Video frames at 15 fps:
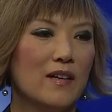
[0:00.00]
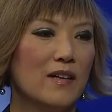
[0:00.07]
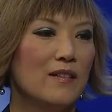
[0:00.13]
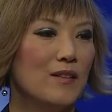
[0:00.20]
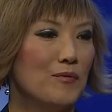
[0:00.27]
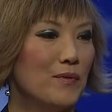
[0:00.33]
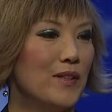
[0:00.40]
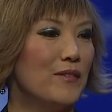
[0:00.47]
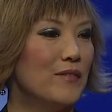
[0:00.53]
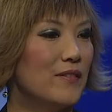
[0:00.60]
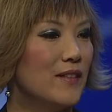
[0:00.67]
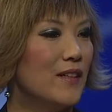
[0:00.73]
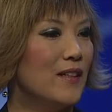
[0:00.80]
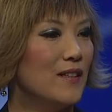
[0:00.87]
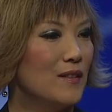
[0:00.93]
and the real
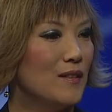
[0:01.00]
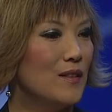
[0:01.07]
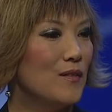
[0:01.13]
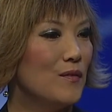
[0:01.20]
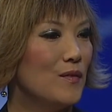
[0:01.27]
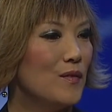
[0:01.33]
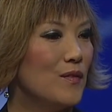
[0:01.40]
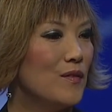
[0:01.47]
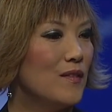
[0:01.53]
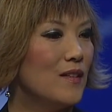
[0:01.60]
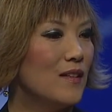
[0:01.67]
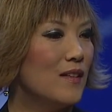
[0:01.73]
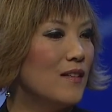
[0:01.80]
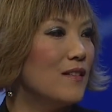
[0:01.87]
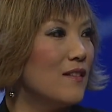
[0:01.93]
thing,
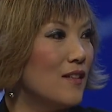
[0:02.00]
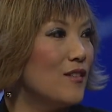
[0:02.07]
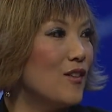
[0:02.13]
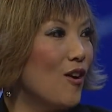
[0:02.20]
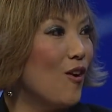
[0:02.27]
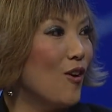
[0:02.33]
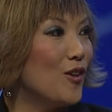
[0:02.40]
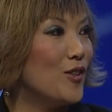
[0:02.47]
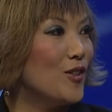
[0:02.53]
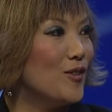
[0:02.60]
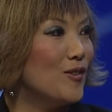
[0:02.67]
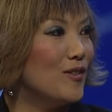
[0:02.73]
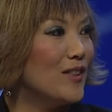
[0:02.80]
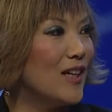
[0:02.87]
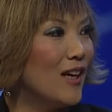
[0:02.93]
it's hard
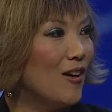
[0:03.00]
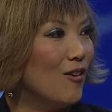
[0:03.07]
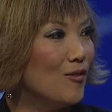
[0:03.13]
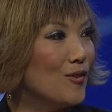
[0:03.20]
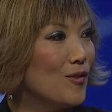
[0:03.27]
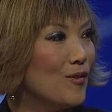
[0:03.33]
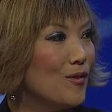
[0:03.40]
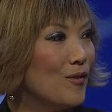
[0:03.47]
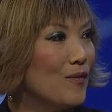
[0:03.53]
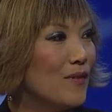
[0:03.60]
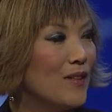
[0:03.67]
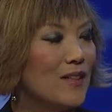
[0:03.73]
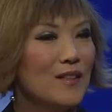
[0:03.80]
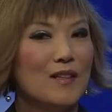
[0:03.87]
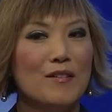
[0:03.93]
to tell. So
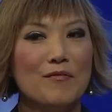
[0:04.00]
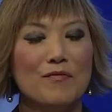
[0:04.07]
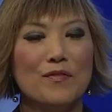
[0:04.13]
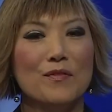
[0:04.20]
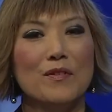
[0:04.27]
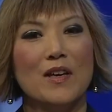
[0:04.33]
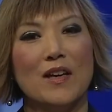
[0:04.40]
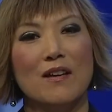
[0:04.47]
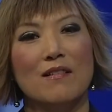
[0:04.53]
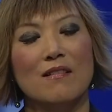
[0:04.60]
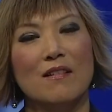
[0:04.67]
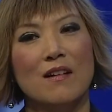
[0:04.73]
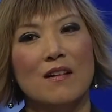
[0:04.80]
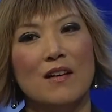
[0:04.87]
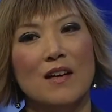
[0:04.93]
only if you can,
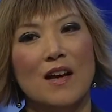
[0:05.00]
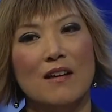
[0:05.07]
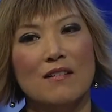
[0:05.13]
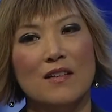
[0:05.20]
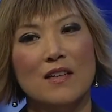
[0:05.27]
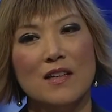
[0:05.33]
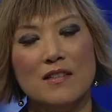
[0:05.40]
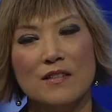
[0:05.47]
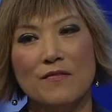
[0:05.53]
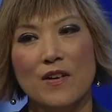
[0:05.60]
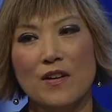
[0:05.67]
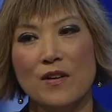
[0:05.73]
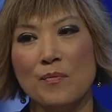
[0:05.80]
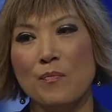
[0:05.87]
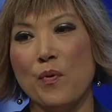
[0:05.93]
I think it's
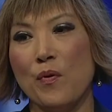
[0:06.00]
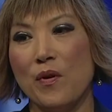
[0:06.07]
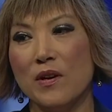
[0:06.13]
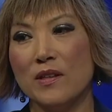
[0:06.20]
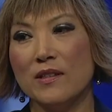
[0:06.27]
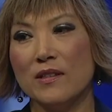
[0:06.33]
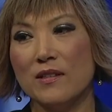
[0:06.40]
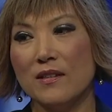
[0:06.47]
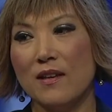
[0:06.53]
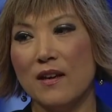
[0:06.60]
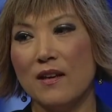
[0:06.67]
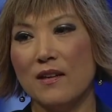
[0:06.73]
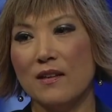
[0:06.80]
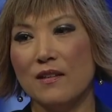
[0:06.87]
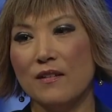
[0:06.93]
very important
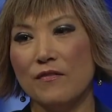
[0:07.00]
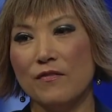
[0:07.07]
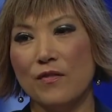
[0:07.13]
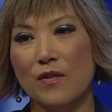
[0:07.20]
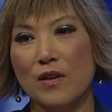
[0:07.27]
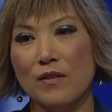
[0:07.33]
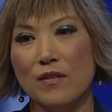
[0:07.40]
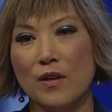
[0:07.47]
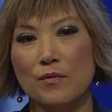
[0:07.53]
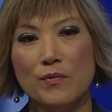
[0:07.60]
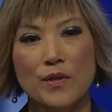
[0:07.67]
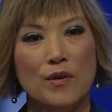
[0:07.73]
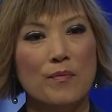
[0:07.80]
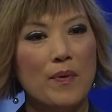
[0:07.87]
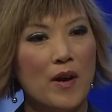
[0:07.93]
that for a
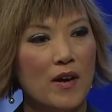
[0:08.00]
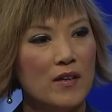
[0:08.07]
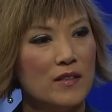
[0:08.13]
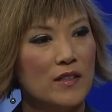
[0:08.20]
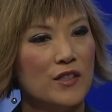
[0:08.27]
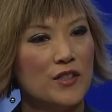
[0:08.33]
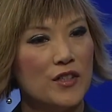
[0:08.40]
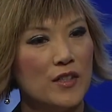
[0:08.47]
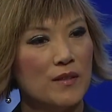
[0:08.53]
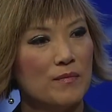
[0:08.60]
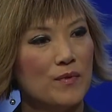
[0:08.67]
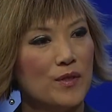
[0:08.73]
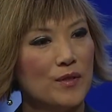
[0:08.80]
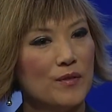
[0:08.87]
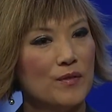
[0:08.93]
real partnership
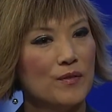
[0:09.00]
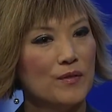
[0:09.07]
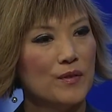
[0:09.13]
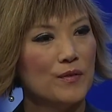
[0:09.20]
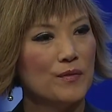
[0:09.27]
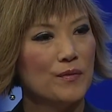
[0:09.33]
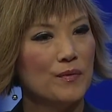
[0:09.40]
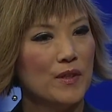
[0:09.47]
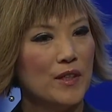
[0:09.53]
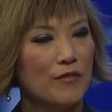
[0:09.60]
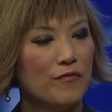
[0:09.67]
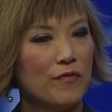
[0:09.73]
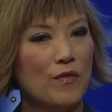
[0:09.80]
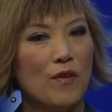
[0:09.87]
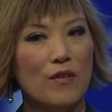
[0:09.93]
to really
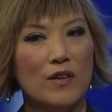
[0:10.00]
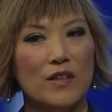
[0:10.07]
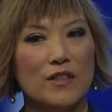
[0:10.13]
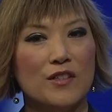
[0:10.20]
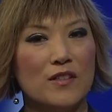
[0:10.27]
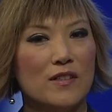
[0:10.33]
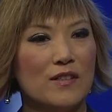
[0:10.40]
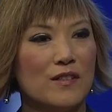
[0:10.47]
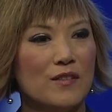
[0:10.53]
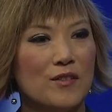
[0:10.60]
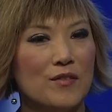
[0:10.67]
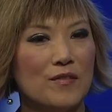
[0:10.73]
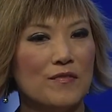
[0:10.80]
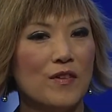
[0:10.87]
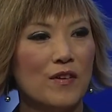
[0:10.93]
flourish, is
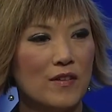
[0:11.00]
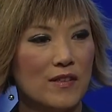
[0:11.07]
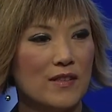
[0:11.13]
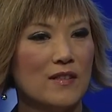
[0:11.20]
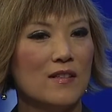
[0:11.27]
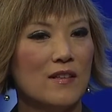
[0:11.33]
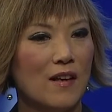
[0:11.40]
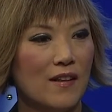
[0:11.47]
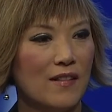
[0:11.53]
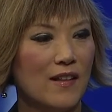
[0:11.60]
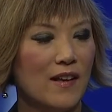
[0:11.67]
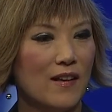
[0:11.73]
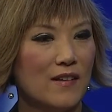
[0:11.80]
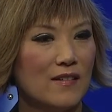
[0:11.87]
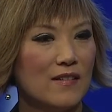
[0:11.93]
to focus on
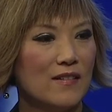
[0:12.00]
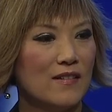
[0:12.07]
that